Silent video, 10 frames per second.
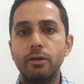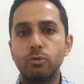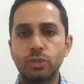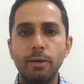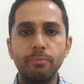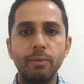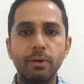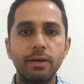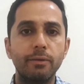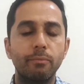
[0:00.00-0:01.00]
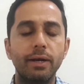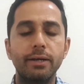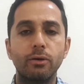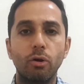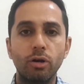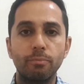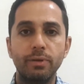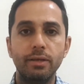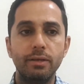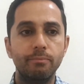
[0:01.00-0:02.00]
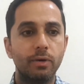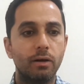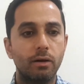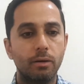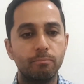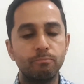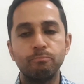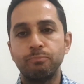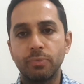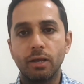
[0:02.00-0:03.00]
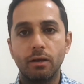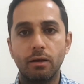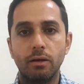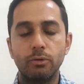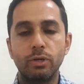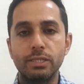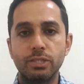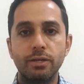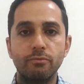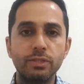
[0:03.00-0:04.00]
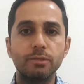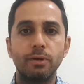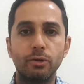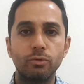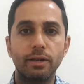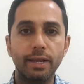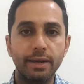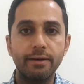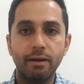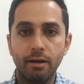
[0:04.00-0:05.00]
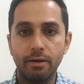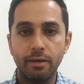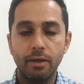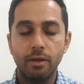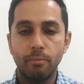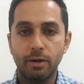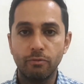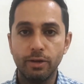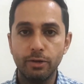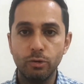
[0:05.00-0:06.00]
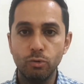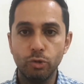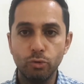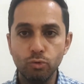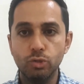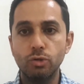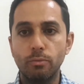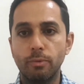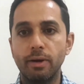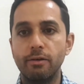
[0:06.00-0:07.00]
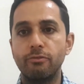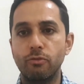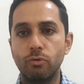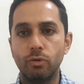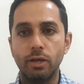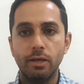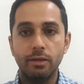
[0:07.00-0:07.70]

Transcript: To some people, it might not be, you can say, visible to the naked eye. But when you use your mobile phone,